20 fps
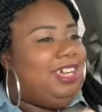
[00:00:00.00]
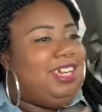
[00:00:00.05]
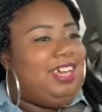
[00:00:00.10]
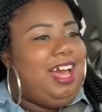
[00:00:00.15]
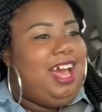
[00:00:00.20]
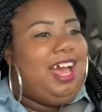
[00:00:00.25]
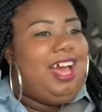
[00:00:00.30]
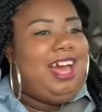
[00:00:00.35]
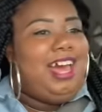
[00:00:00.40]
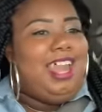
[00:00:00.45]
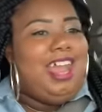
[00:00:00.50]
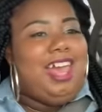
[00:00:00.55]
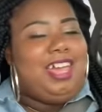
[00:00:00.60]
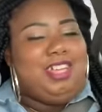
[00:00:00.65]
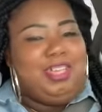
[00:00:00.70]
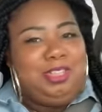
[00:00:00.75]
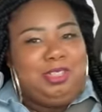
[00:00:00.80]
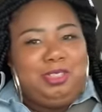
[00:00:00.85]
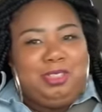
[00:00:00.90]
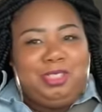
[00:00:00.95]
God,
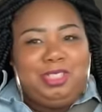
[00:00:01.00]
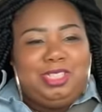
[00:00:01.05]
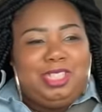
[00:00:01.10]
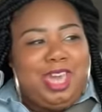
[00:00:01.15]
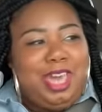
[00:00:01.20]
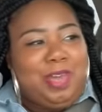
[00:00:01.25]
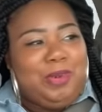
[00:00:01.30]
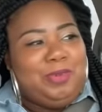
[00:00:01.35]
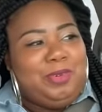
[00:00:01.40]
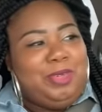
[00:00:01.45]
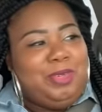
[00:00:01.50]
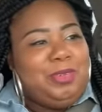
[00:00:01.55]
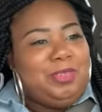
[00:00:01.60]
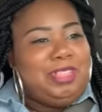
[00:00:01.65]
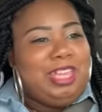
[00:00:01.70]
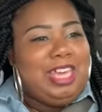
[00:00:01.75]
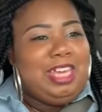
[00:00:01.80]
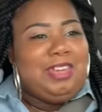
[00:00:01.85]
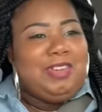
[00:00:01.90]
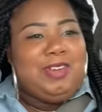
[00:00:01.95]
don't you just hate when you
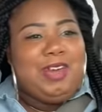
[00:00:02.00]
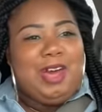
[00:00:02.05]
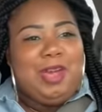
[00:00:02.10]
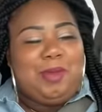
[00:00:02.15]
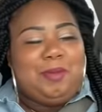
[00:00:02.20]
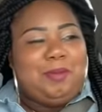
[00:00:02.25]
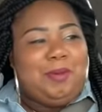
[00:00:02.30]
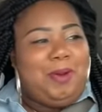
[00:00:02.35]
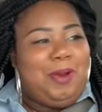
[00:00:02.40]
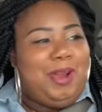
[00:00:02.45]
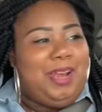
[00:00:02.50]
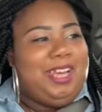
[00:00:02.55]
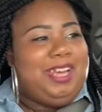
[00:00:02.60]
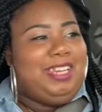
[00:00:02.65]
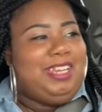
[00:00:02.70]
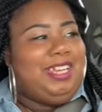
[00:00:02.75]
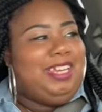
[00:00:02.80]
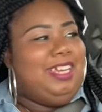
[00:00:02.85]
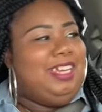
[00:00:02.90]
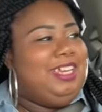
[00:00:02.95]
think you got a fart
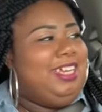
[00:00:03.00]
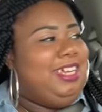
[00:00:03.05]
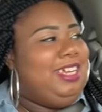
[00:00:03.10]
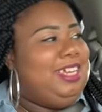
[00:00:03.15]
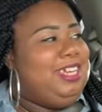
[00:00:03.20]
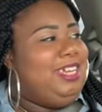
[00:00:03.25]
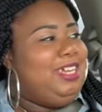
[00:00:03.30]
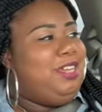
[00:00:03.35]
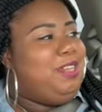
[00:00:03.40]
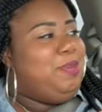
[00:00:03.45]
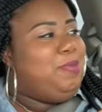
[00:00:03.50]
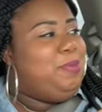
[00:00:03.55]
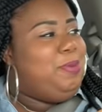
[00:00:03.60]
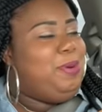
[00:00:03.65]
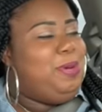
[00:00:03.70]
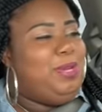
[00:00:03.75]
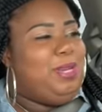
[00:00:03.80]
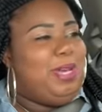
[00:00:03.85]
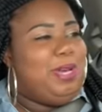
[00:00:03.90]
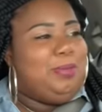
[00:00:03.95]
and then you
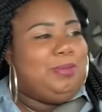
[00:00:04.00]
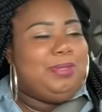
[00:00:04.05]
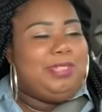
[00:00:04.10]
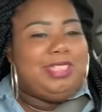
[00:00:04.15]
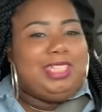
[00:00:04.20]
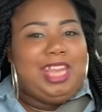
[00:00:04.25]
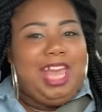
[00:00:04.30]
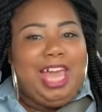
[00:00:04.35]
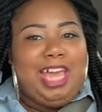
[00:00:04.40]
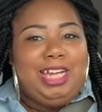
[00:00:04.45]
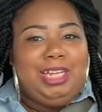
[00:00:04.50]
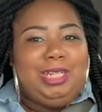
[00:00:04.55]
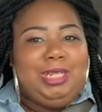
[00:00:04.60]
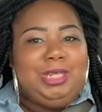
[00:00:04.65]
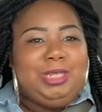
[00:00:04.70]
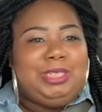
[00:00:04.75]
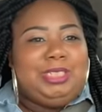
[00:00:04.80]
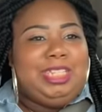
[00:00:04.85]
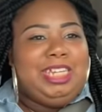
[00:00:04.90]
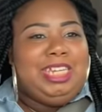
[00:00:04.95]
pull up, it's like
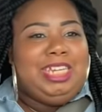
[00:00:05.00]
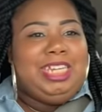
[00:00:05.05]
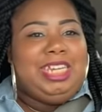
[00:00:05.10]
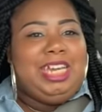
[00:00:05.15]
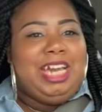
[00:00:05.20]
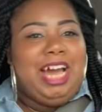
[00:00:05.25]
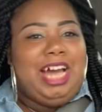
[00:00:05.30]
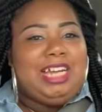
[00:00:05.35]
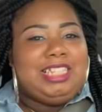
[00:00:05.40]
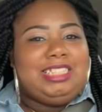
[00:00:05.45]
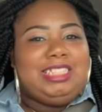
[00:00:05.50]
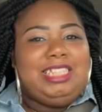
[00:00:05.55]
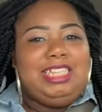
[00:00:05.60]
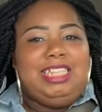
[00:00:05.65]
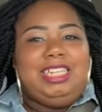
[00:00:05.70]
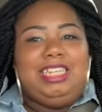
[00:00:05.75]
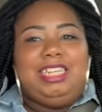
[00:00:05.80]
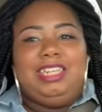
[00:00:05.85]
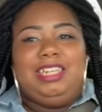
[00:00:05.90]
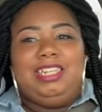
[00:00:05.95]
little teeny car
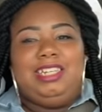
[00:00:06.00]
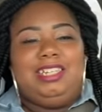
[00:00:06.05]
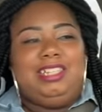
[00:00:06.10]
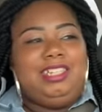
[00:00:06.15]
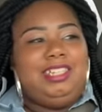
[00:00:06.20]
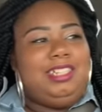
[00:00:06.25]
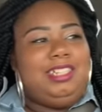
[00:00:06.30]
sitting there.